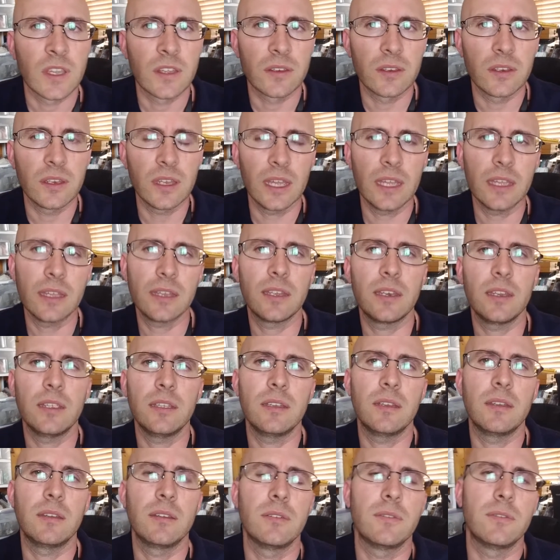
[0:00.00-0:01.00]

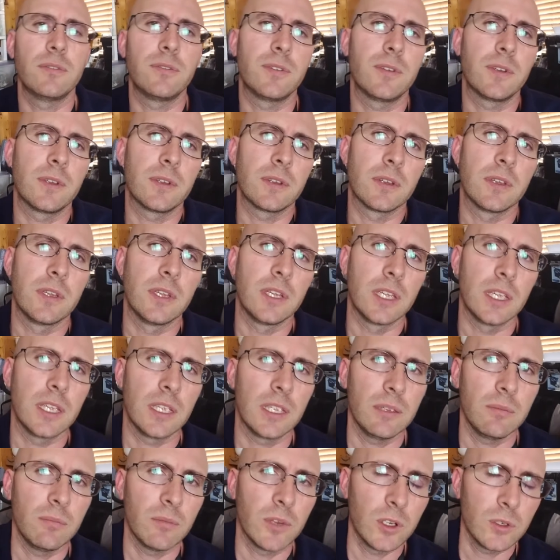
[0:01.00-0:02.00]
negative
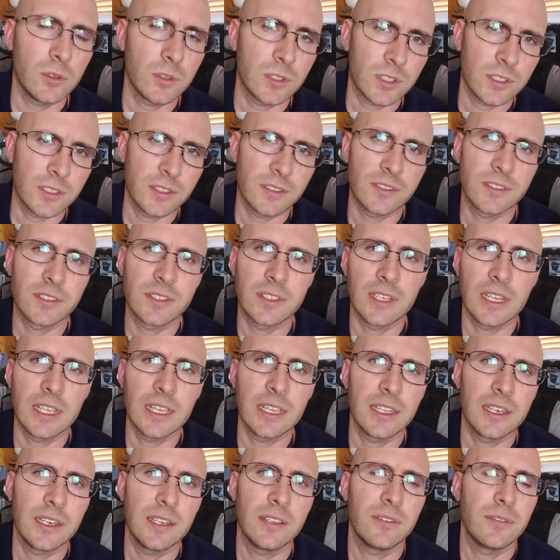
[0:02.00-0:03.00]
emotions,
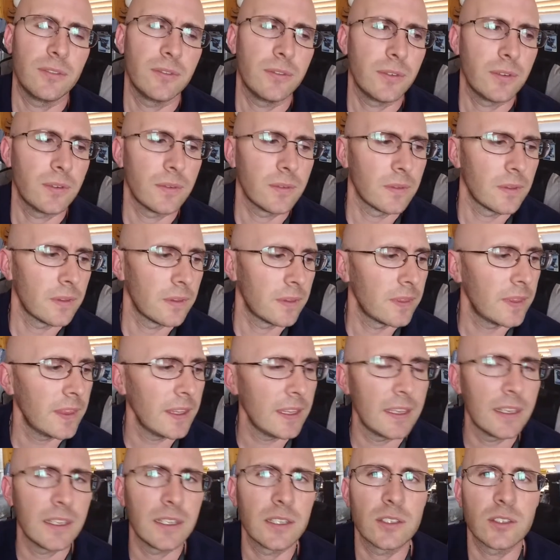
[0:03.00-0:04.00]
negative
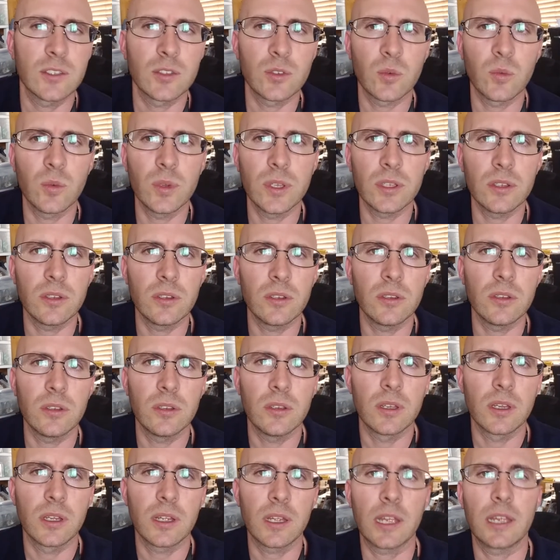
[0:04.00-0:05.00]
things will,
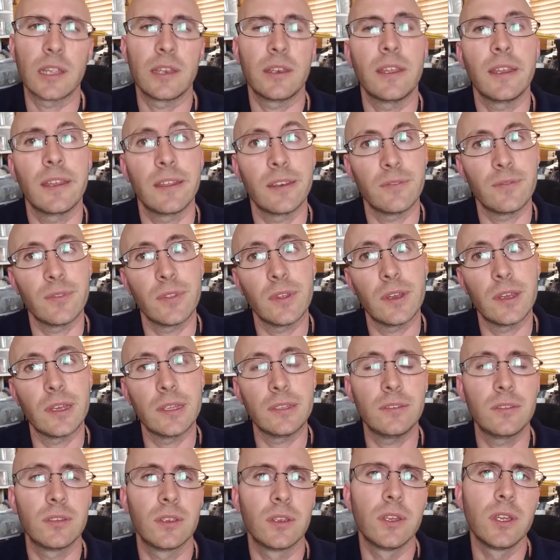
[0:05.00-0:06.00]
negative
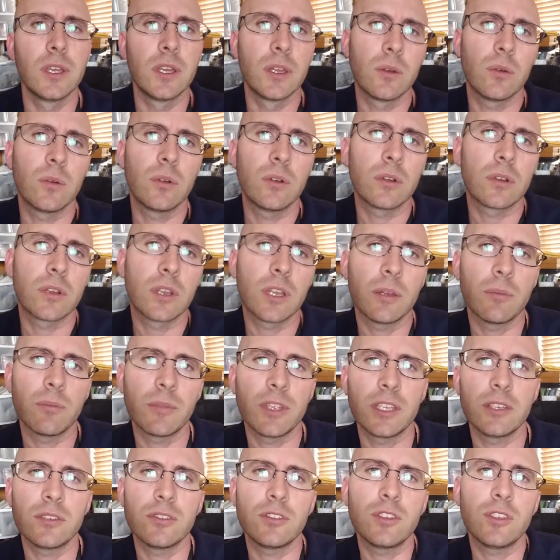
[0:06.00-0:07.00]
thoughts will come
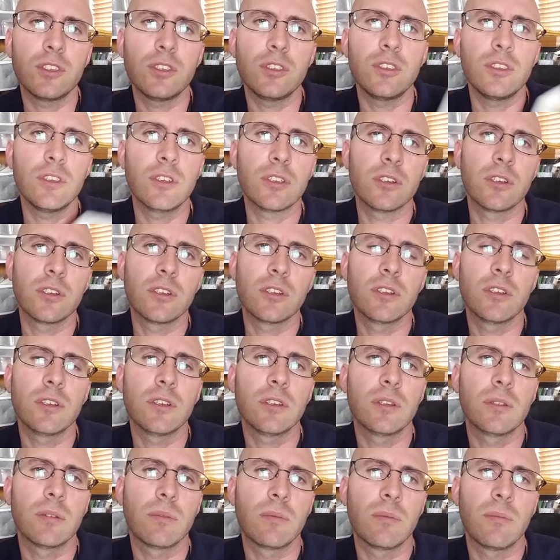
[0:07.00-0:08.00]
into your
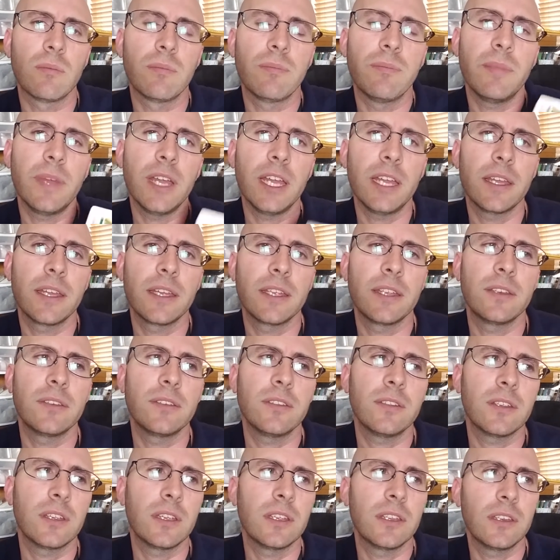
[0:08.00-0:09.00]

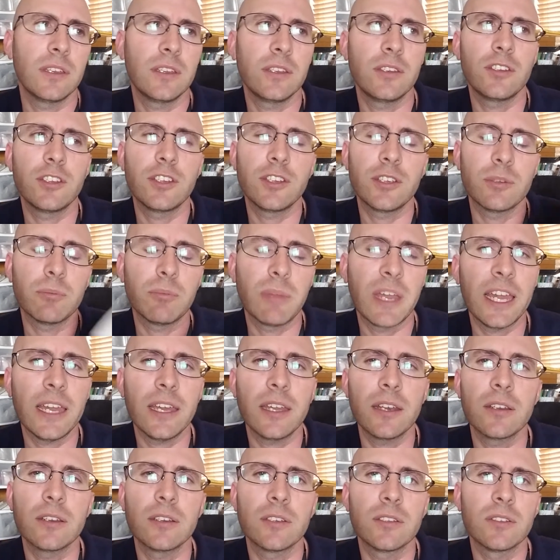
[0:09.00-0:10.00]
mind and into your
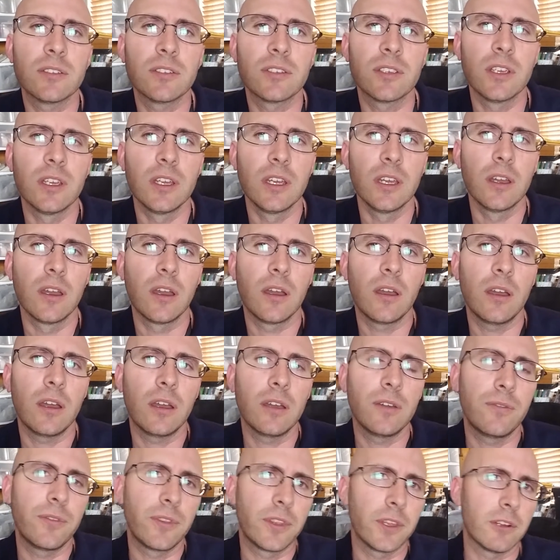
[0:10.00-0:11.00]
patterns
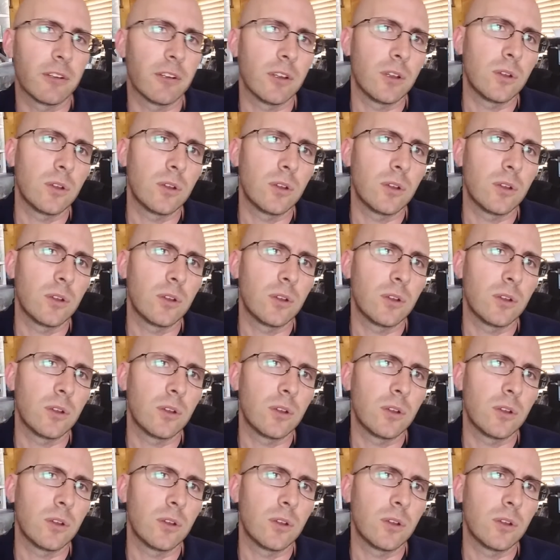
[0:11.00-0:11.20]
of their